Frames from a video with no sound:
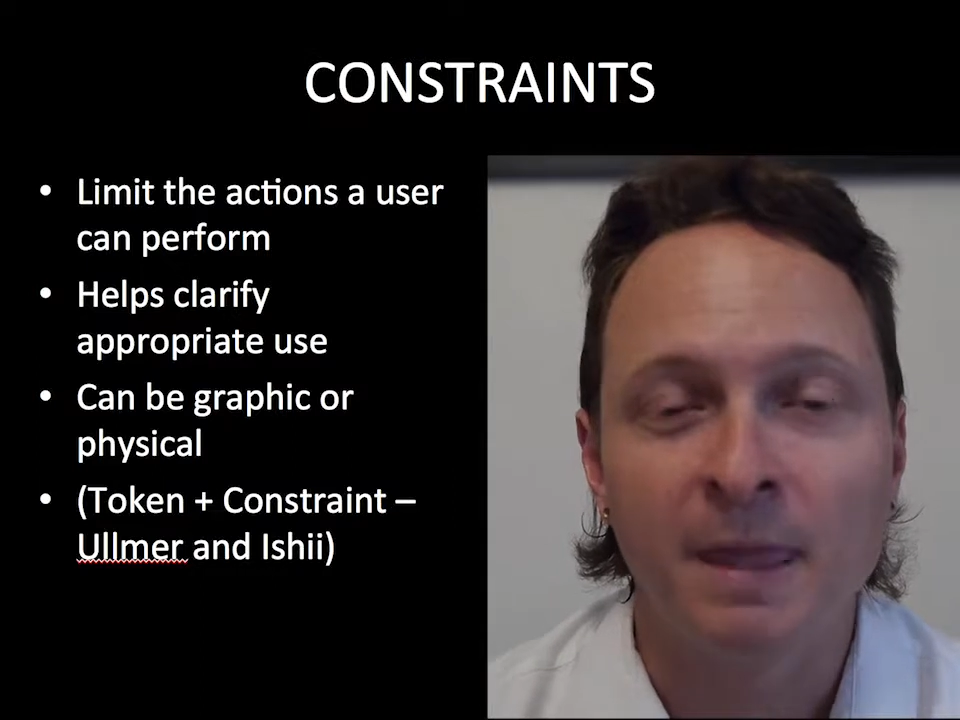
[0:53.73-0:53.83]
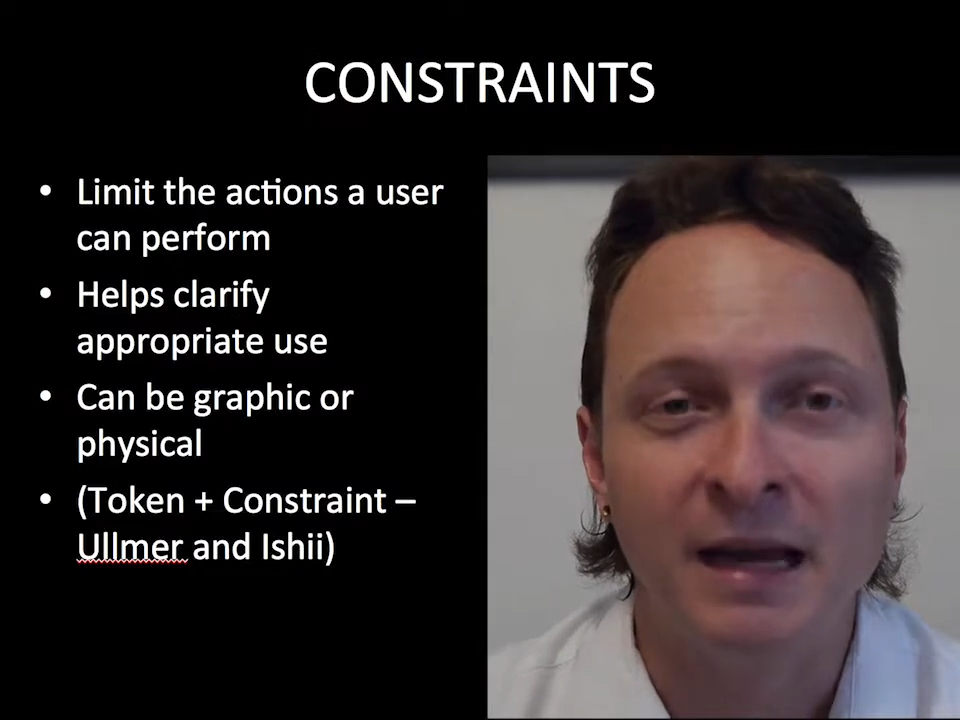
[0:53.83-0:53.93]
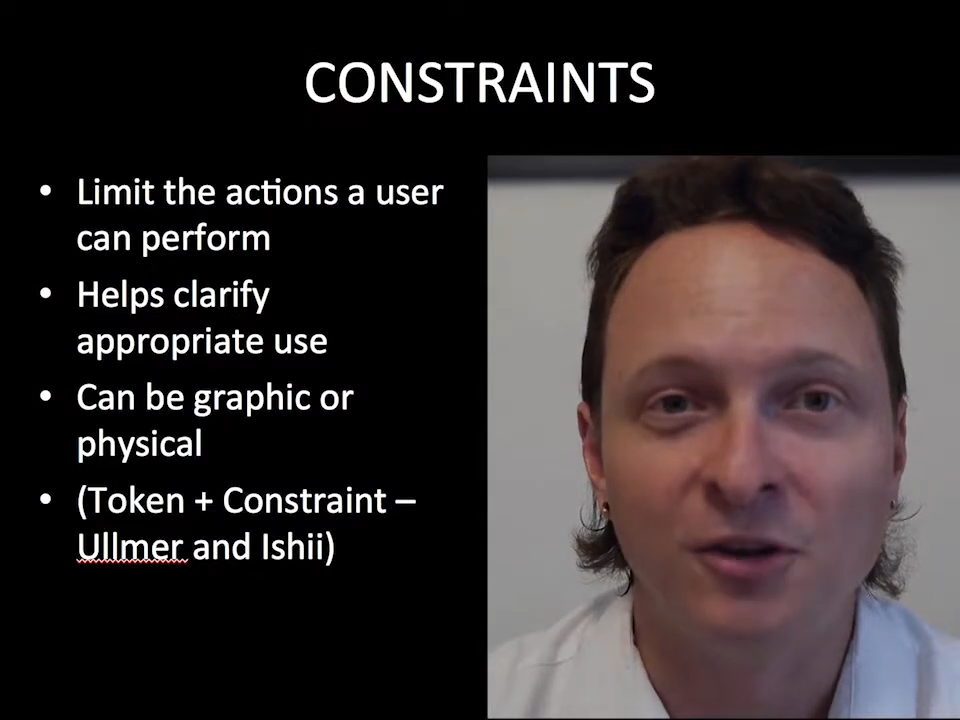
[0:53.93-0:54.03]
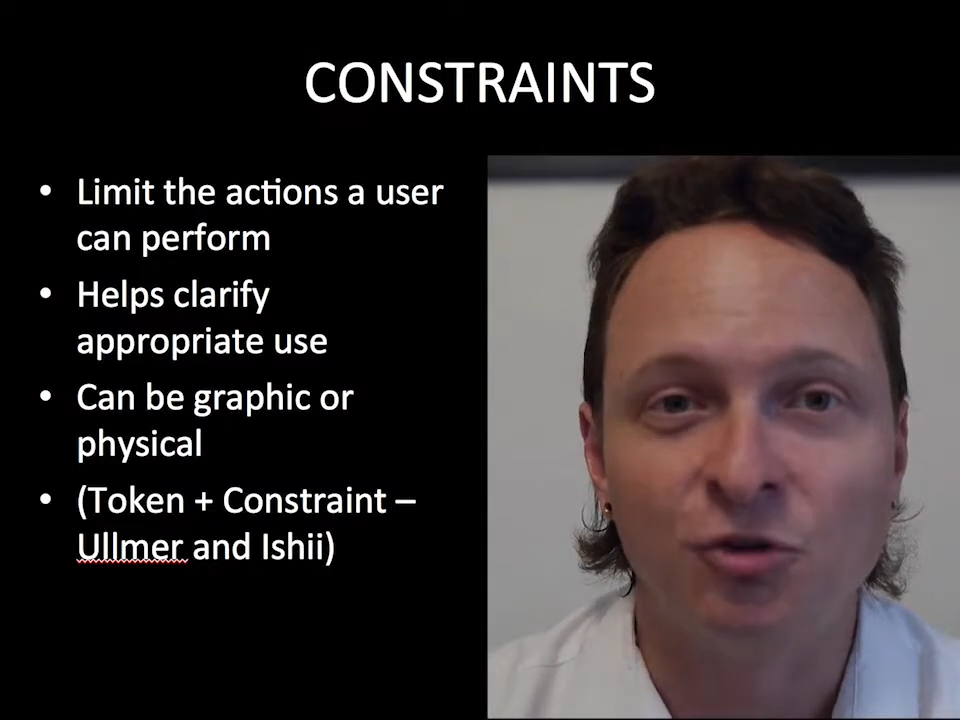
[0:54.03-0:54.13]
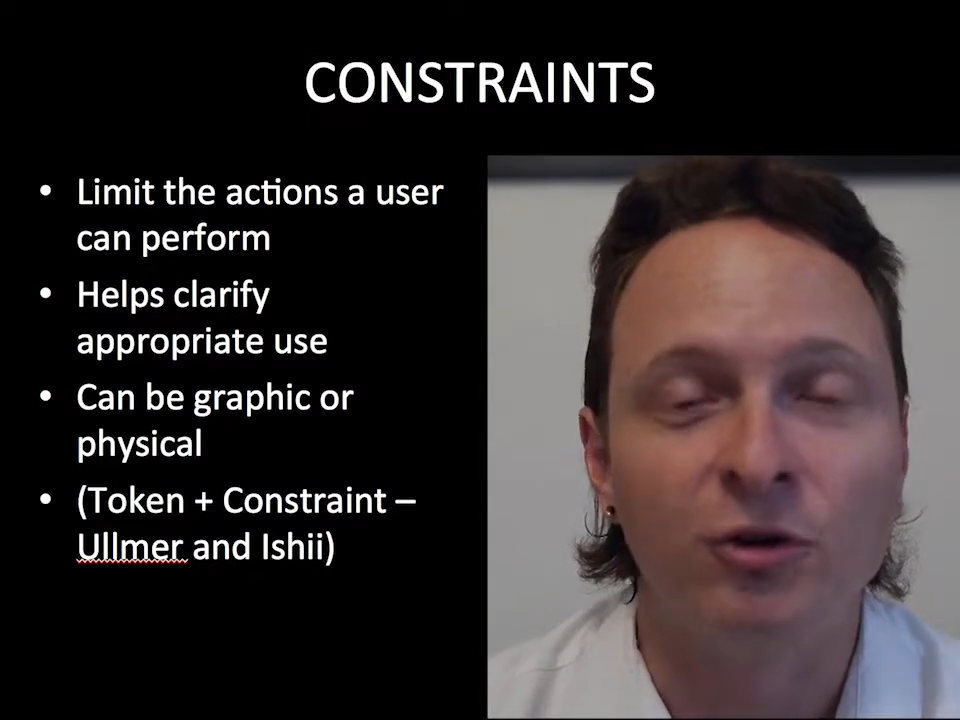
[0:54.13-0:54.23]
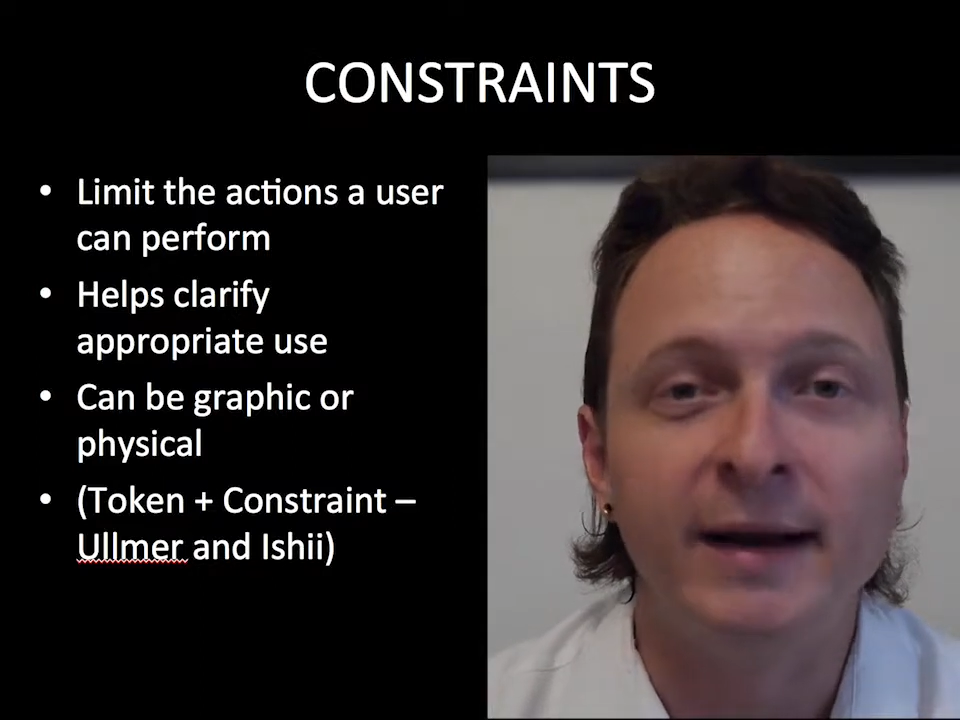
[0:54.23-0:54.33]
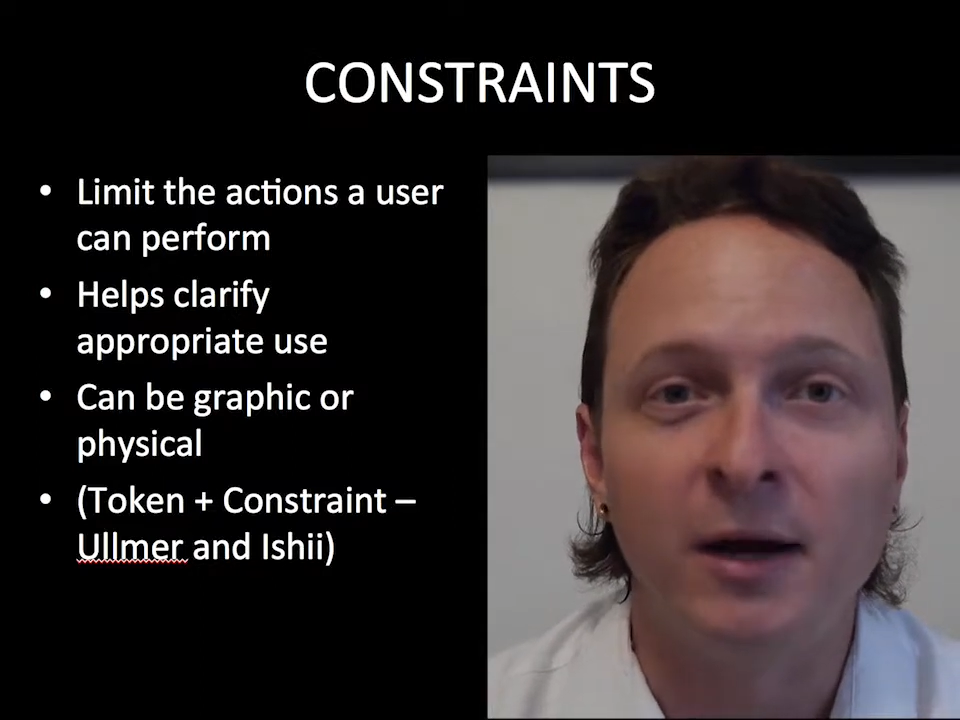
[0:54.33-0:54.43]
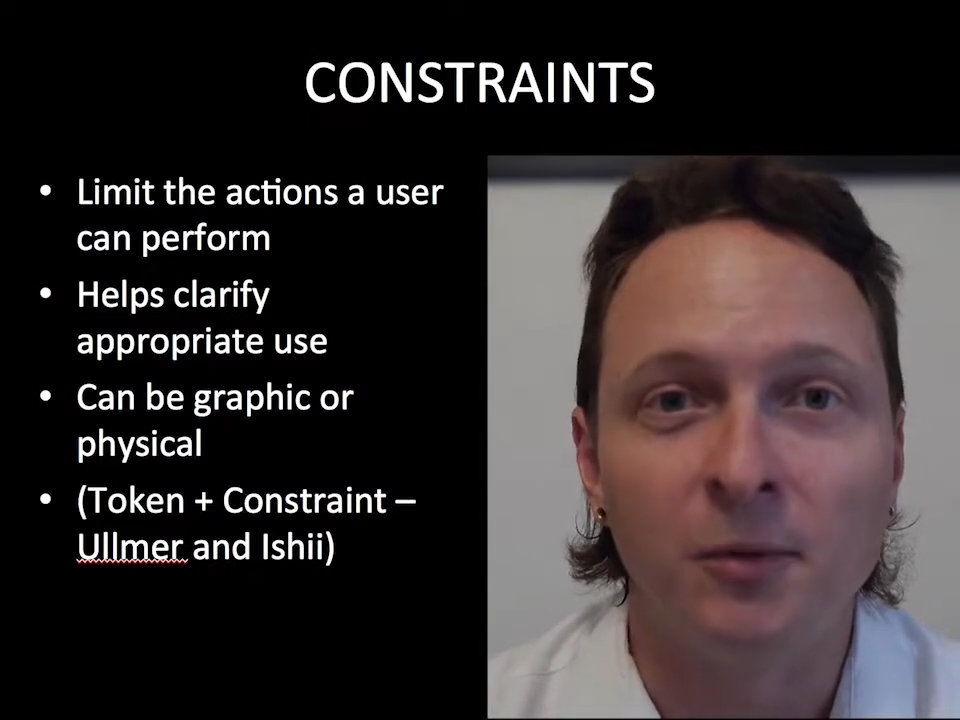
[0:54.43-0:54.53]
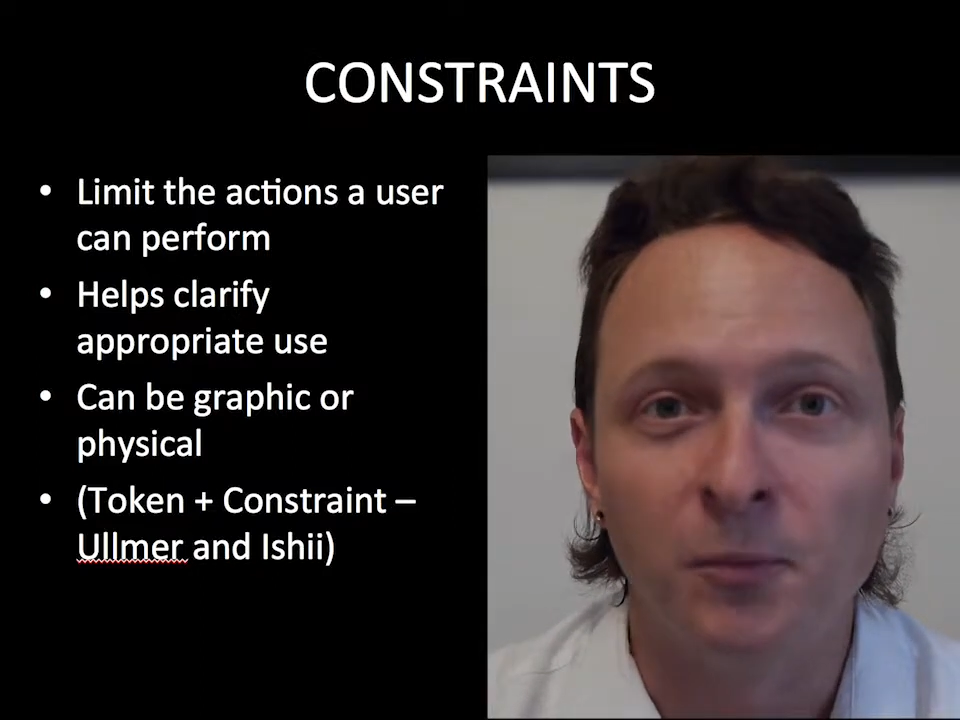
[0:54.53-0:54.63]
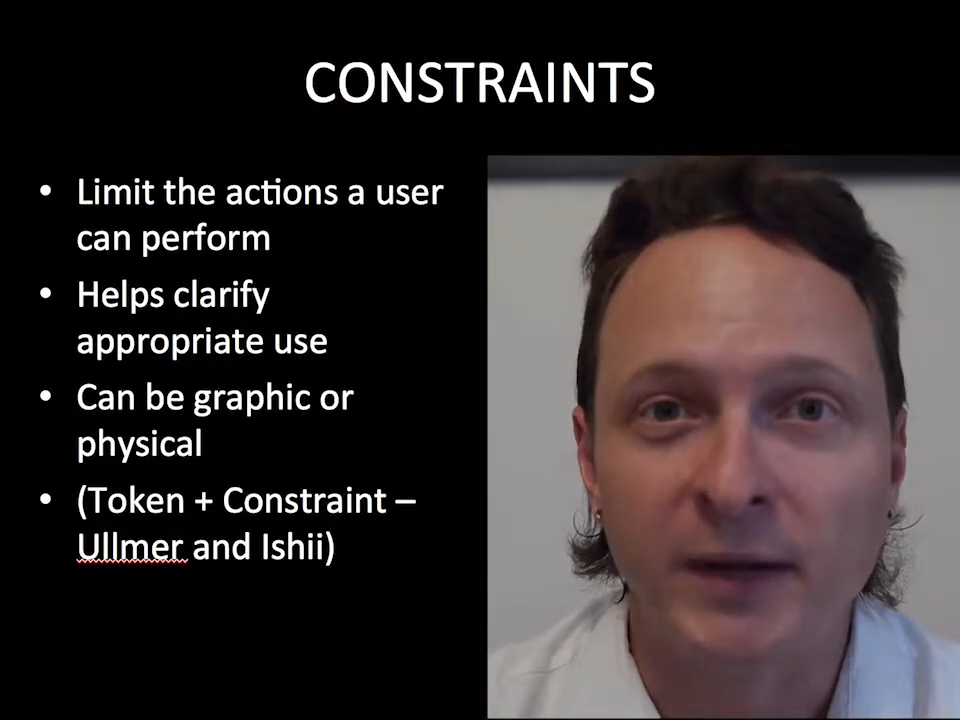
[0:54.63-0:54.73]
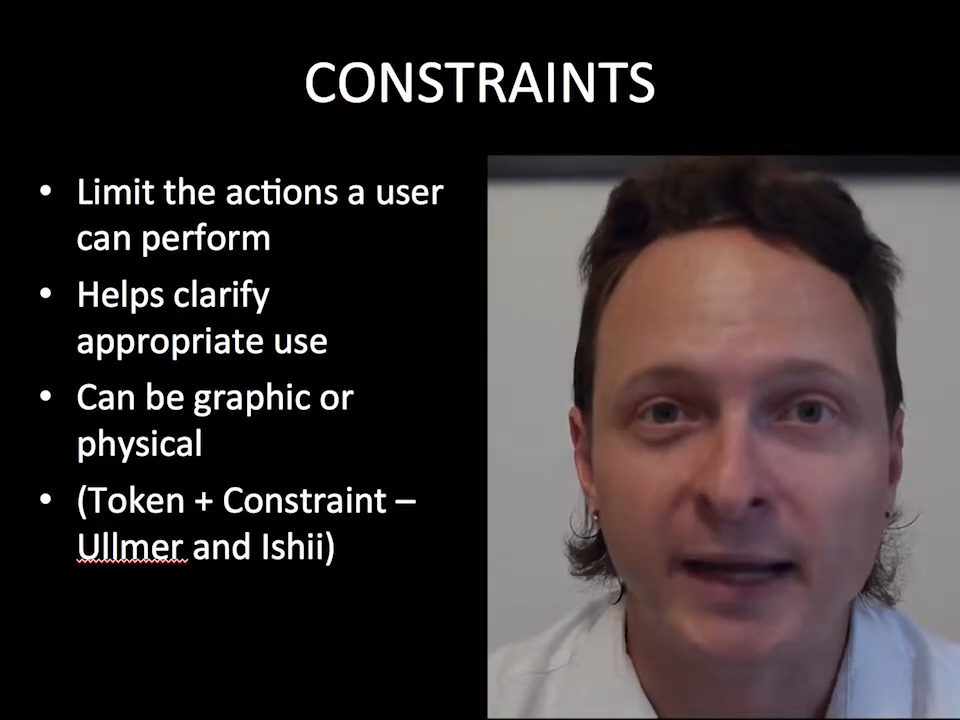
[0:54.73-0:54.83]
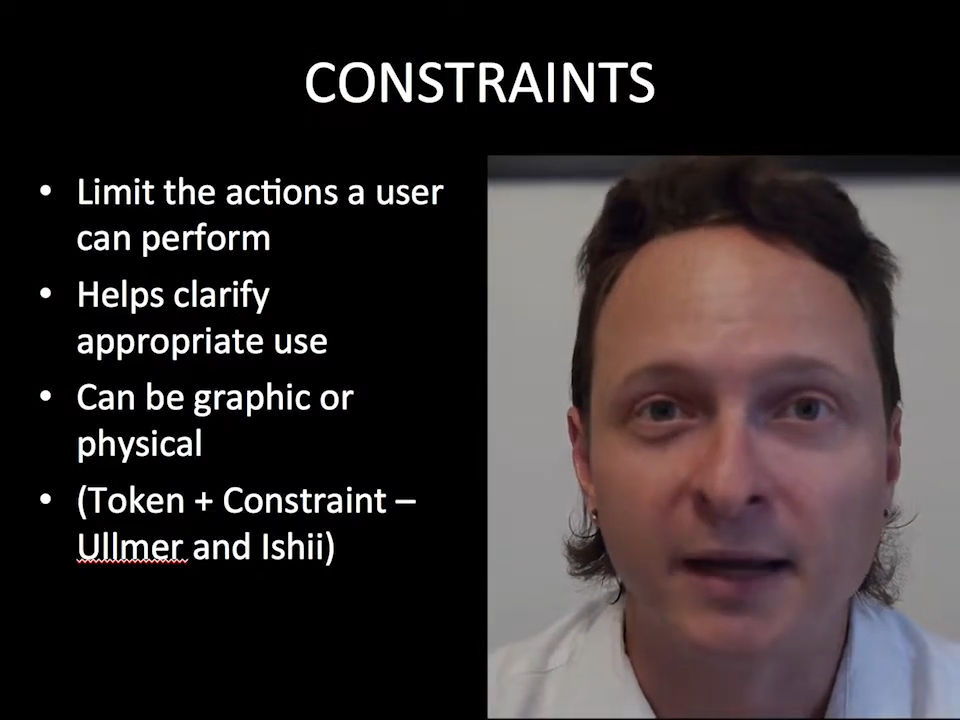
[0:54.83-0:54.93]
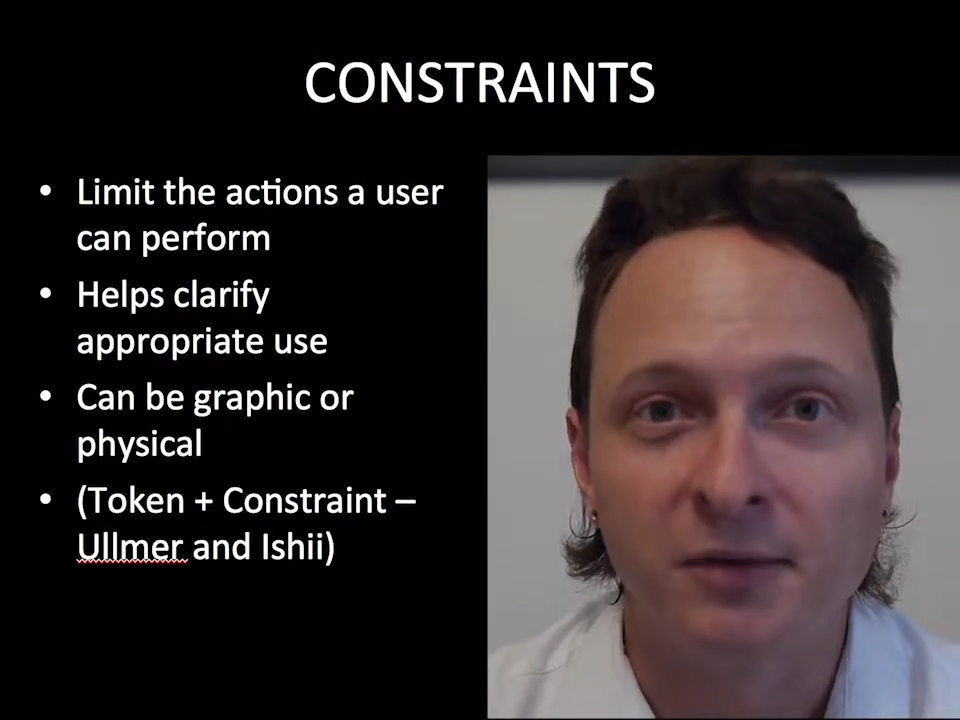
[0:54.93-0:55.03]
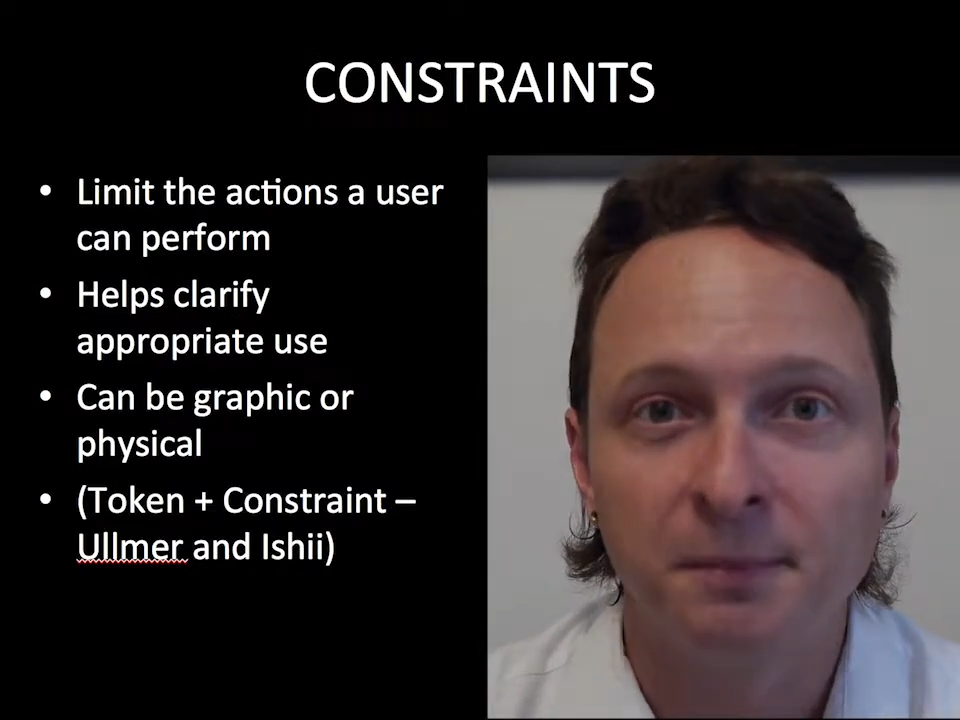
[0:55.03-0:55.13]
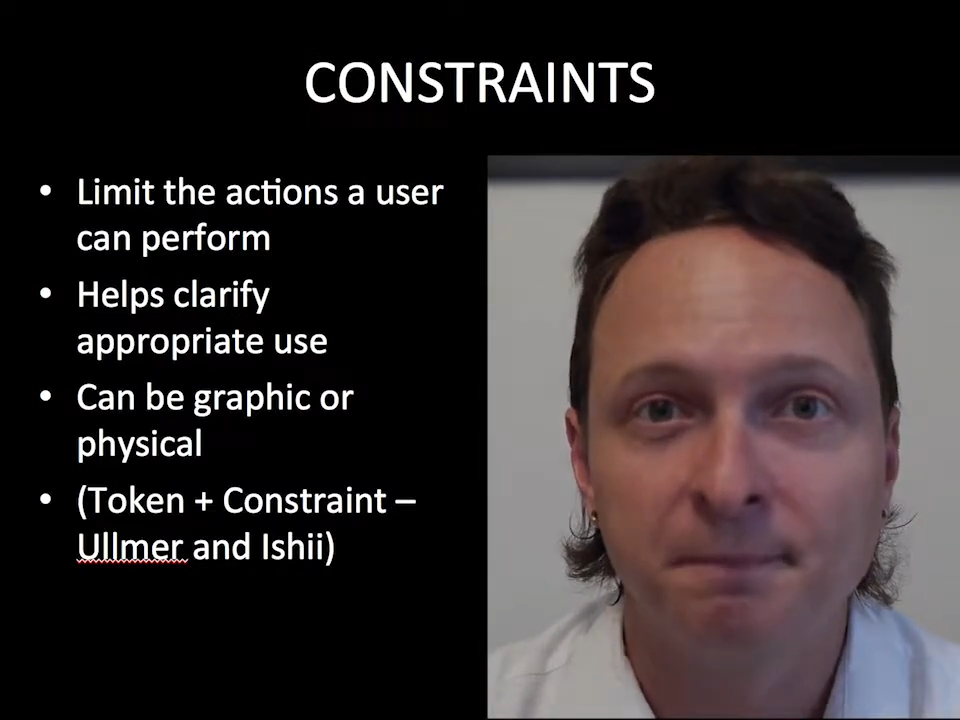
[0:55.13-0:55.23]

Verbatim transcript: and it's grayed out. We can't.